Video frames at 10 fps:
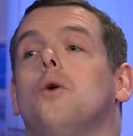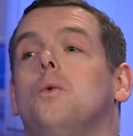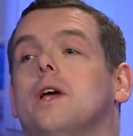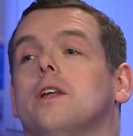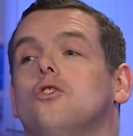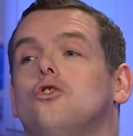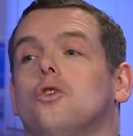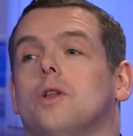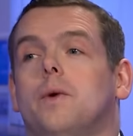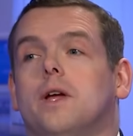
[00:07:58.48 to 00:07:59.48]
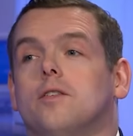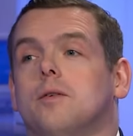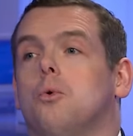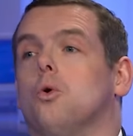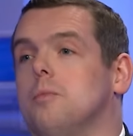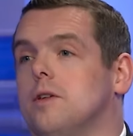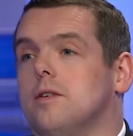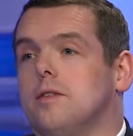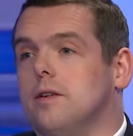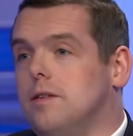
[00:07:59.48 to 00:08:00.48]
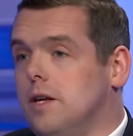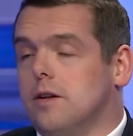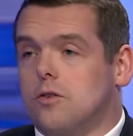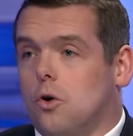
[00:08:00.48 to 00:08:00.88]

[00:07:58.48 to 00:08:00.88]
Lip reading: At how we can ensure that we can support businesses here in